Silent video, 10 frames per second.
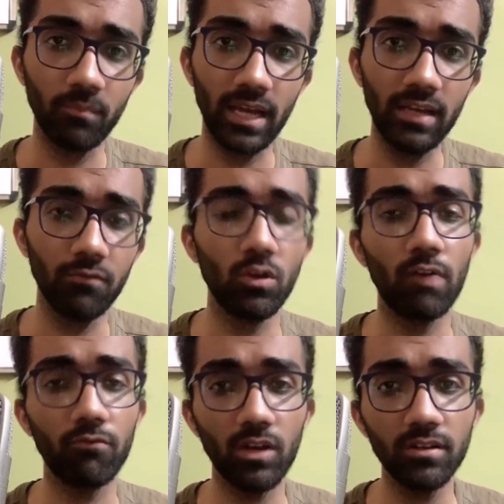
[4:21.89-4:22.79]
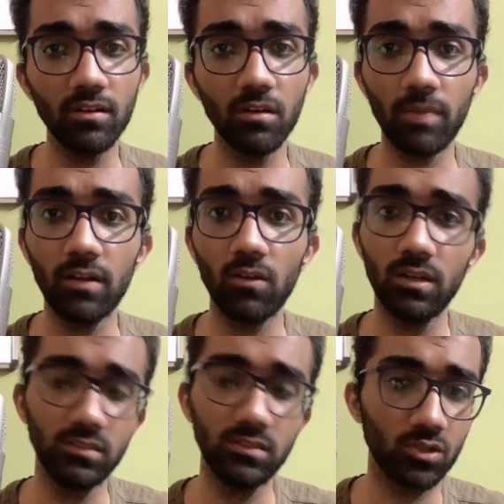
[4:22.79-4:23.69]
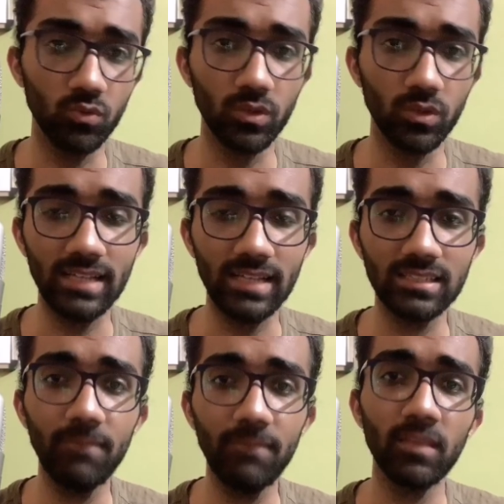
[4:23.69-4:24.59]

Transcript: mind if you have front end in mind only just do it nicely